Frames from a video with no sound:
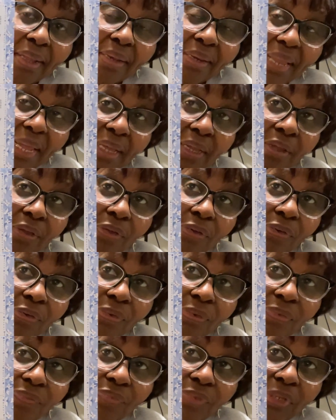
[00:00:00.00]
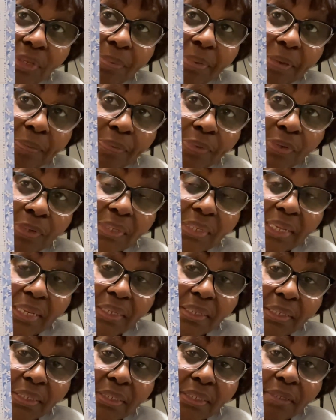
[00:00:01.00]
Thank you to the people who
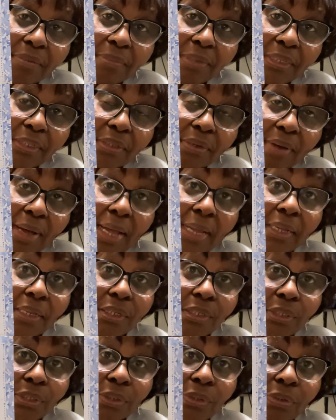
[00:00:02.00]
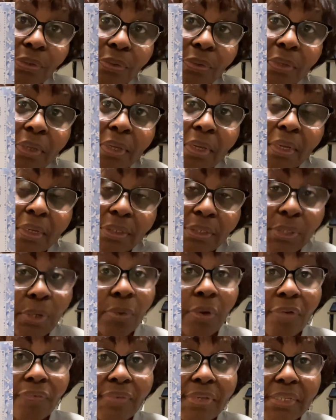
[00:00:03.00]
sent this to me so I can show
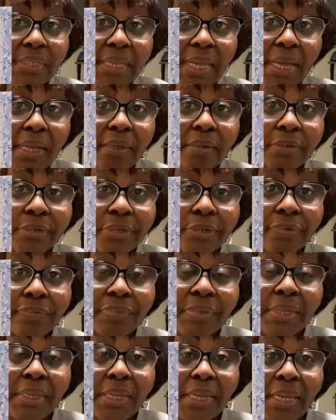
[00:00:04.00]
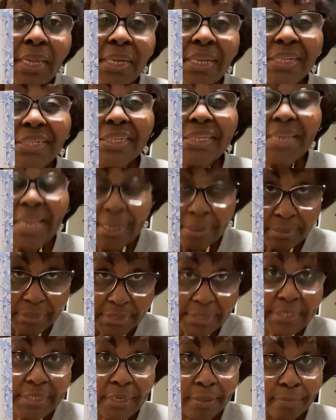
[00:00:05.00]
up this calendar. It is now
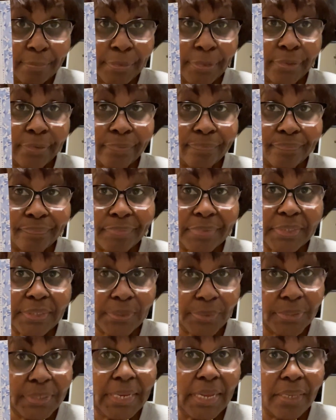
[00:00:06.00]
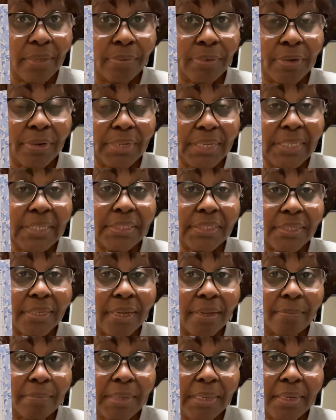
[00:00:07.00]
December, so January is
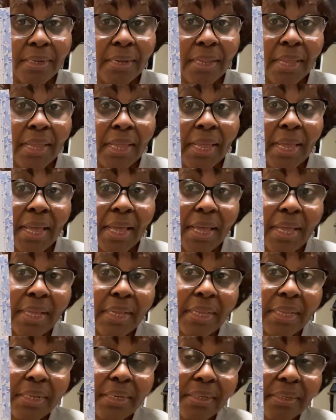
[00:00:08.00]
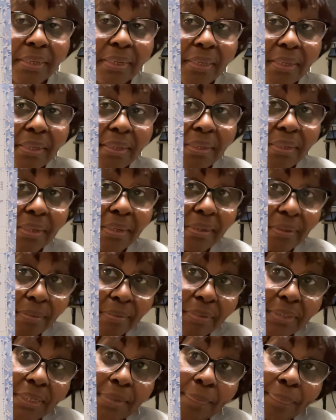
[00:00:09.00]
coming, and
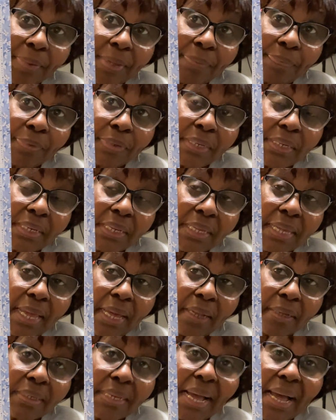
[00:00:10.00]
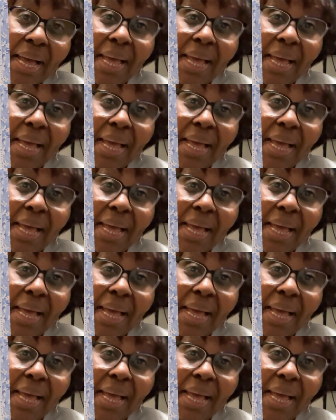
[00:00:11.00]
some people need a calendar.